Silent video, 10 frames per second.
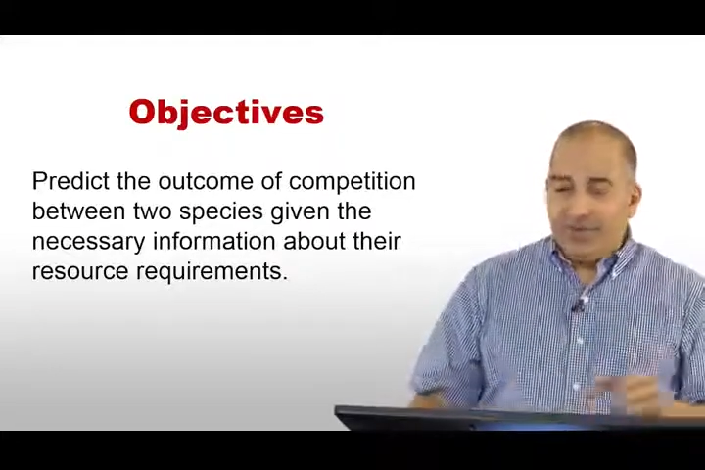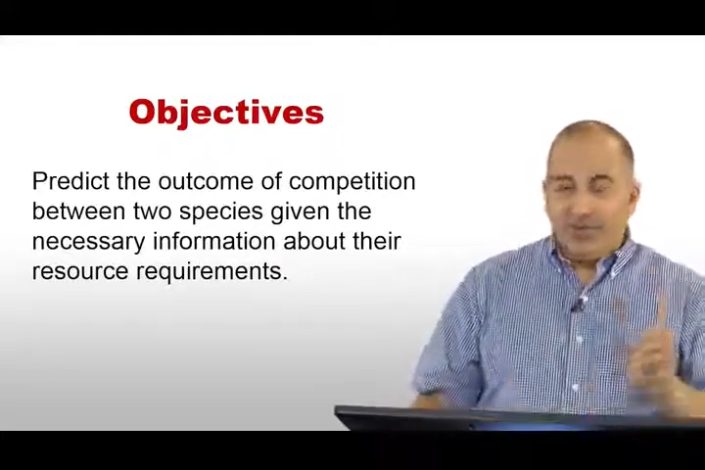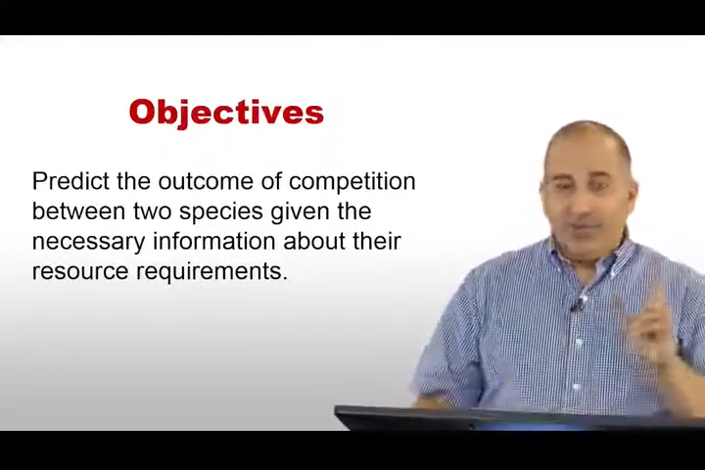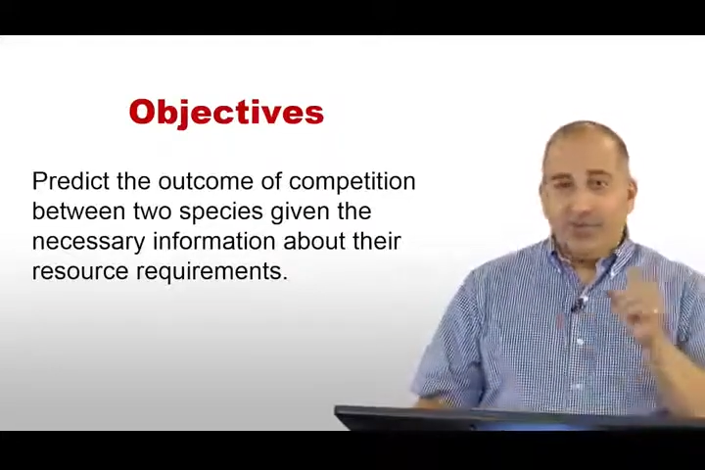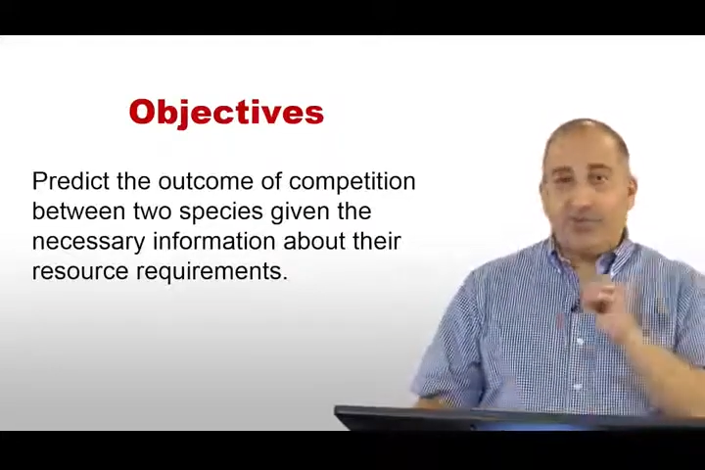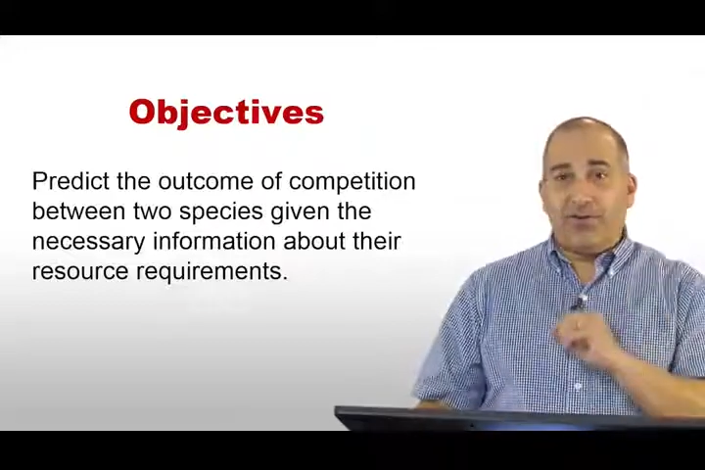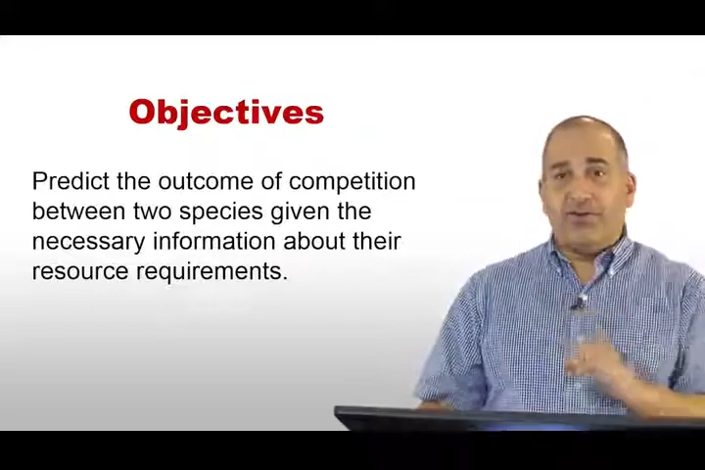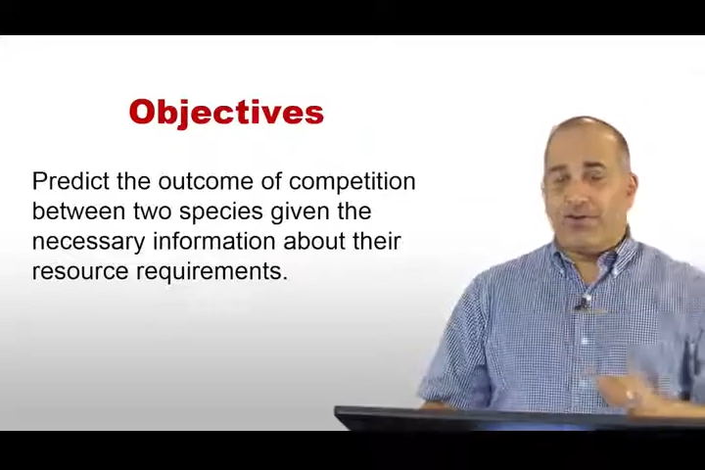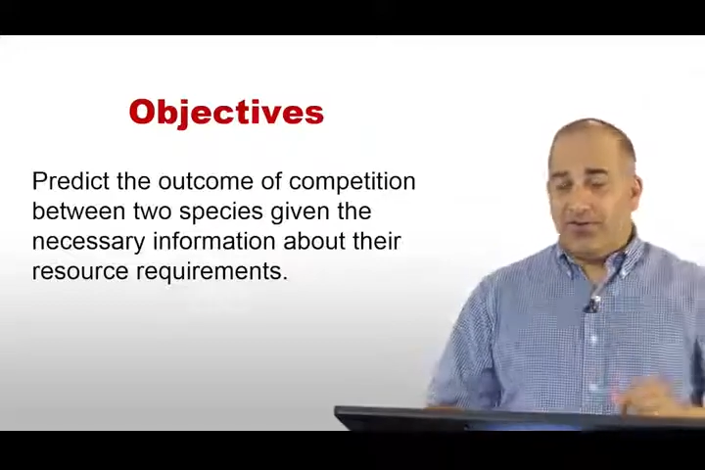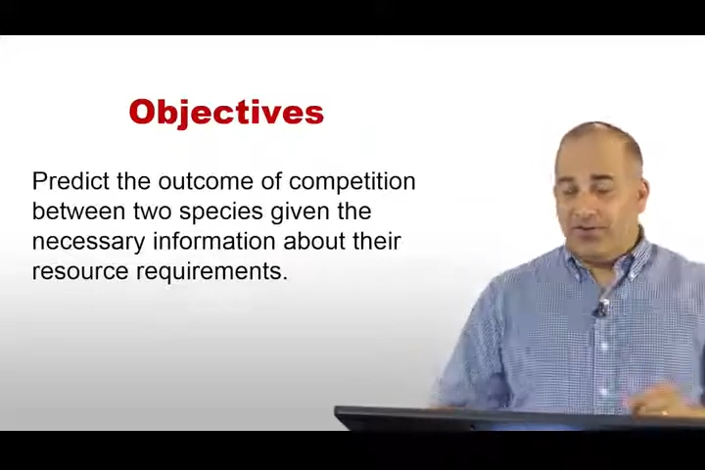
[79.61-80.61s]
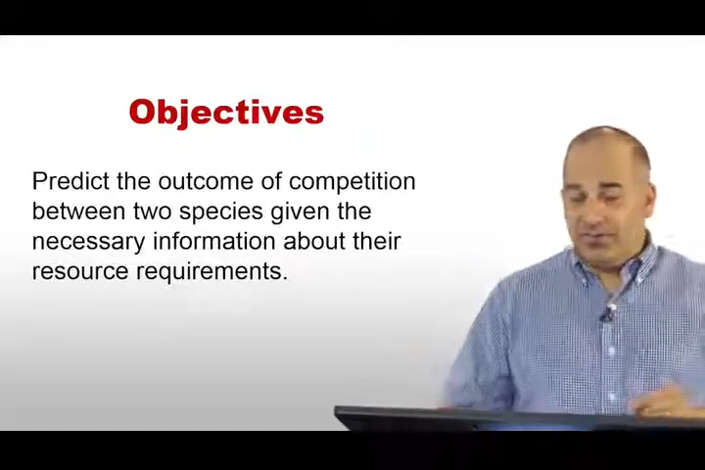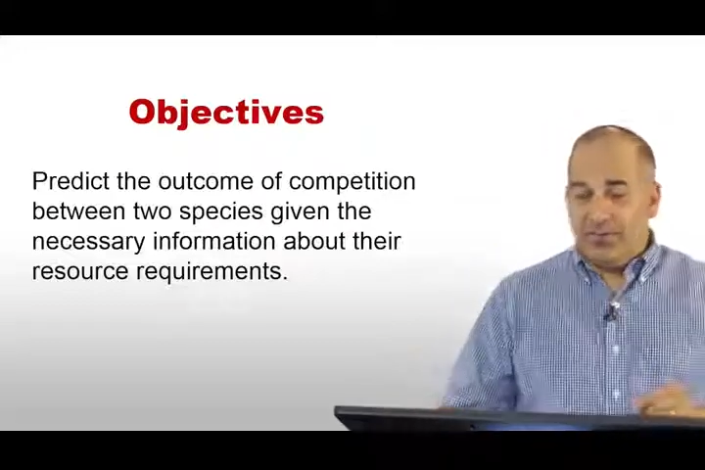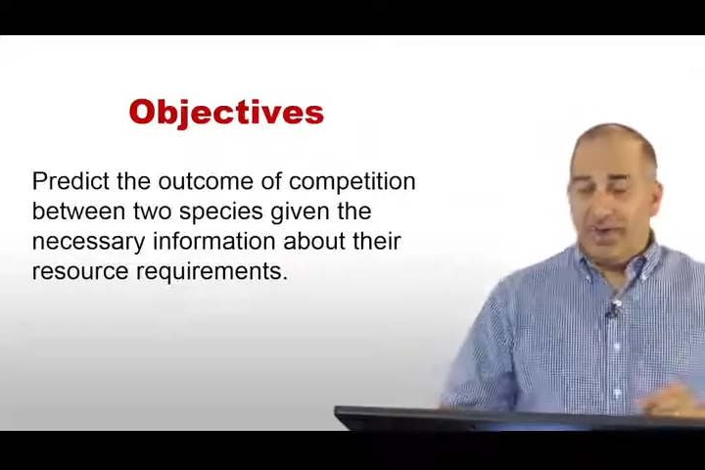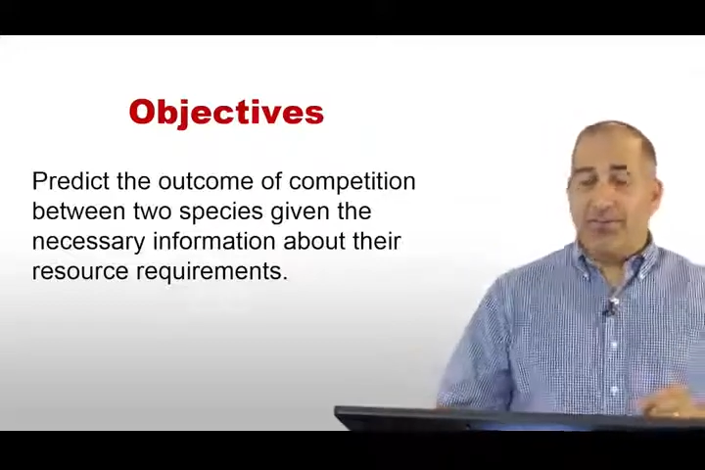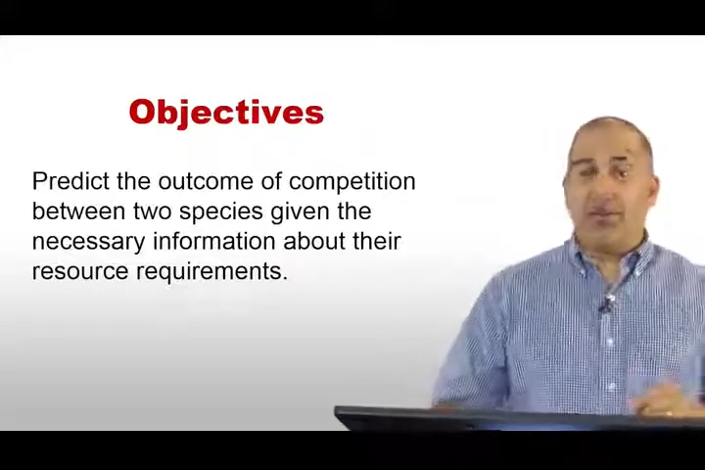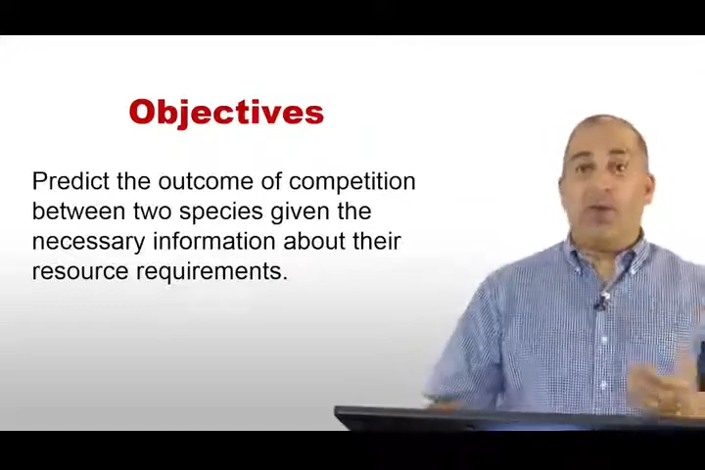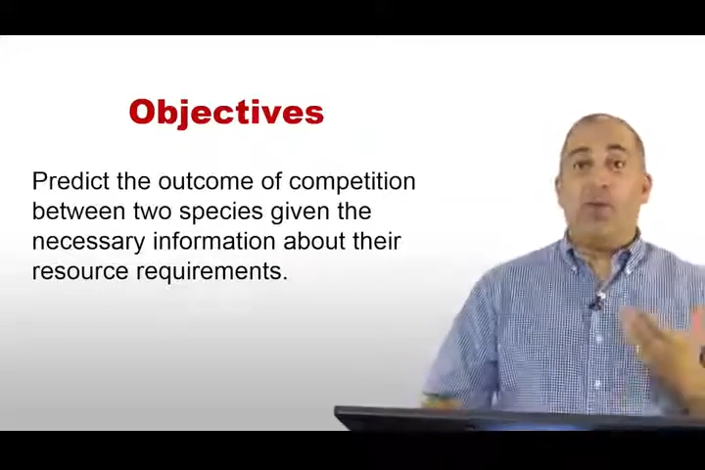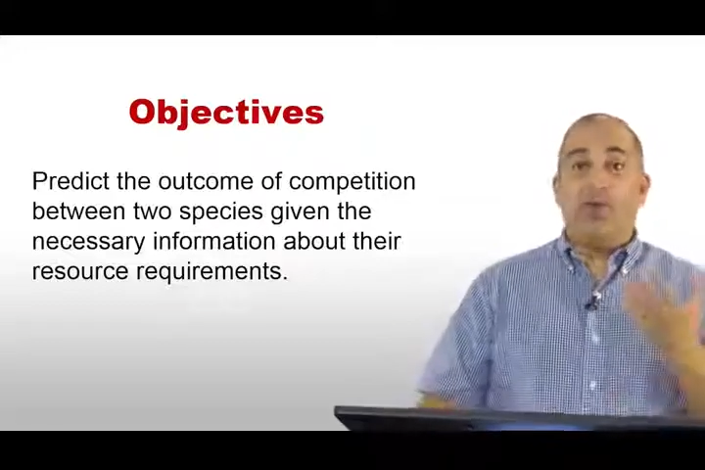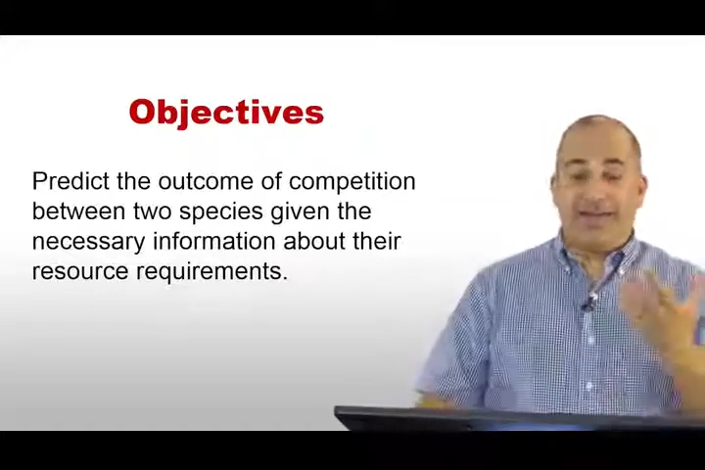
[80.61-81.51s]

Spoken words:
And just to refresh your memory on what